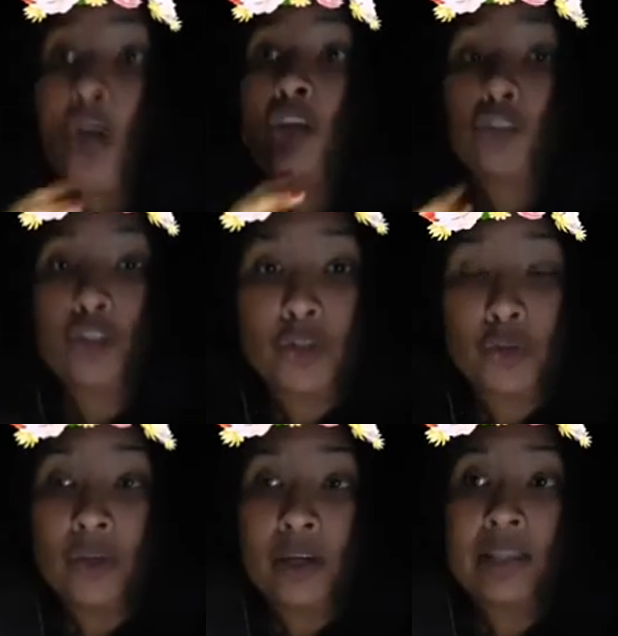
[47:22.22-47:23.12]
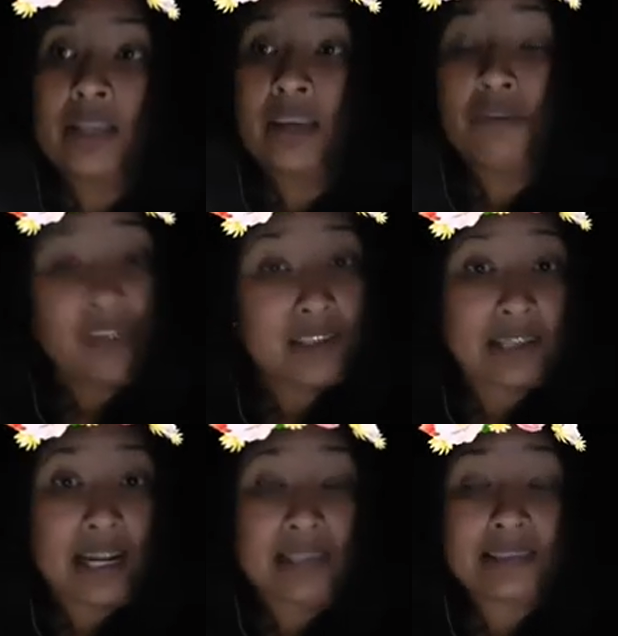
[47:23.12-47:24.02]
do the
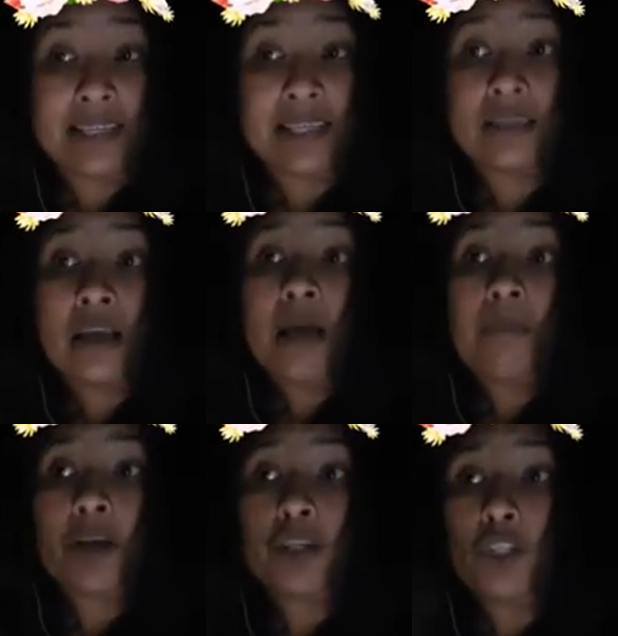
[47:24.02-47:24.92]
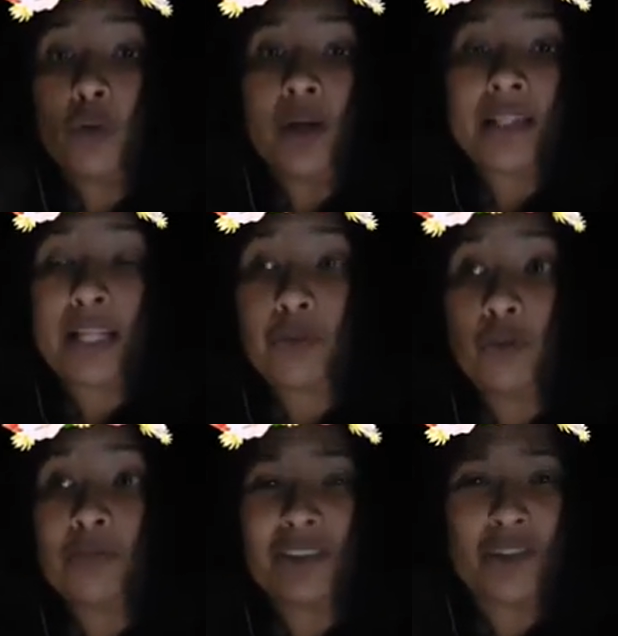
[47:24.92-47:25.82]
first class seat, because you want that
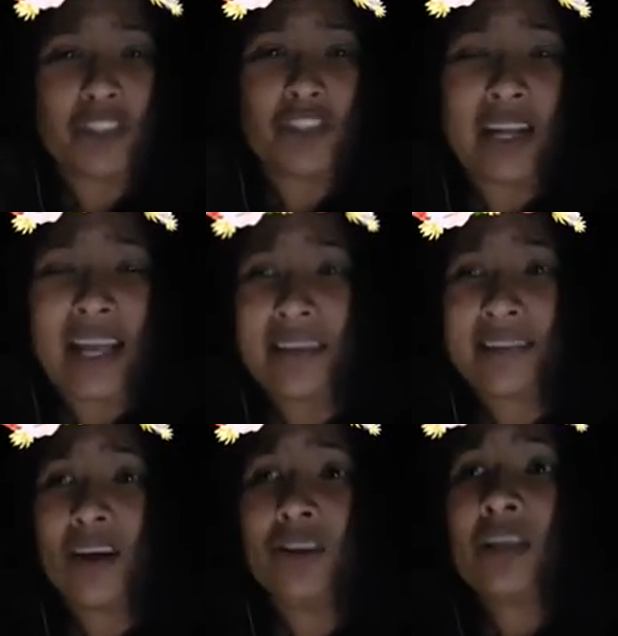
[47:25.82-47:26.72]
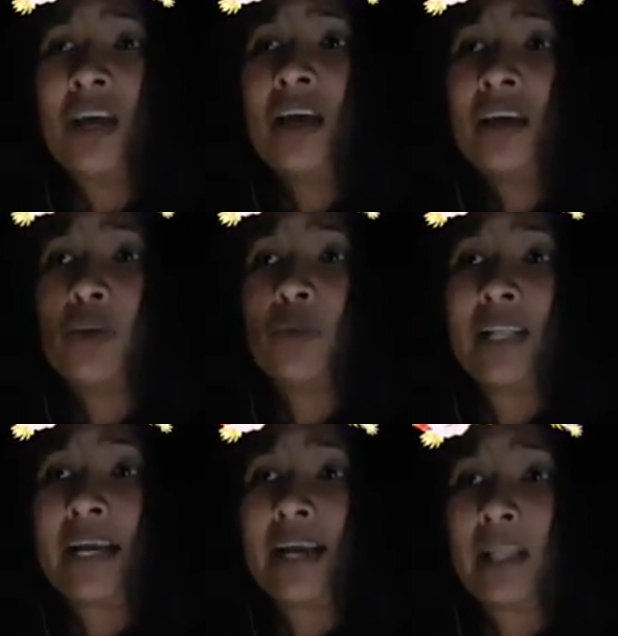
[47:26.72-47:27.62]
room to stretch your legs out. You
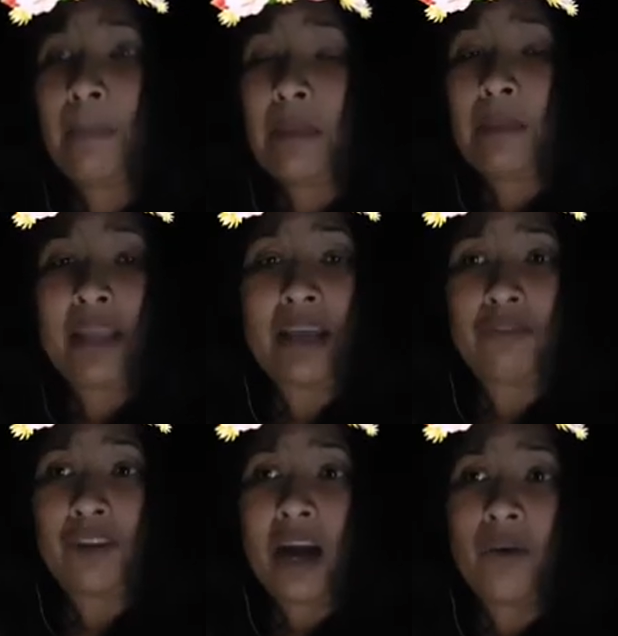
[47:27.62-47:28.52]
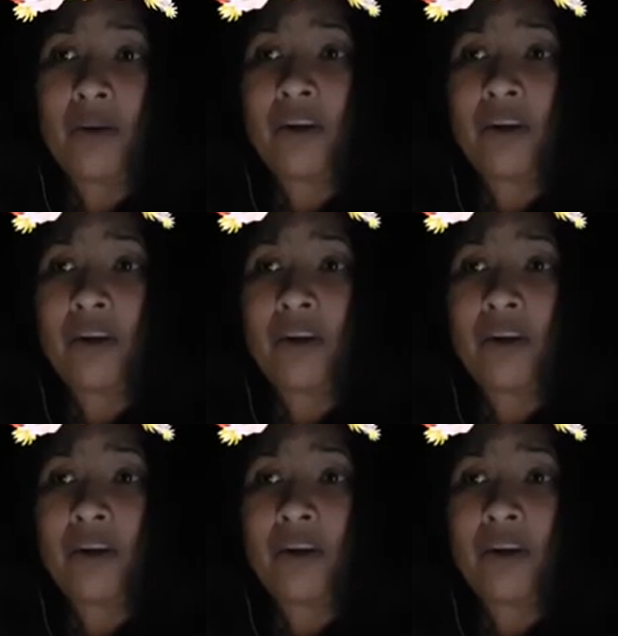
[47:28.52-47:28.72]
want to get up maybe every hour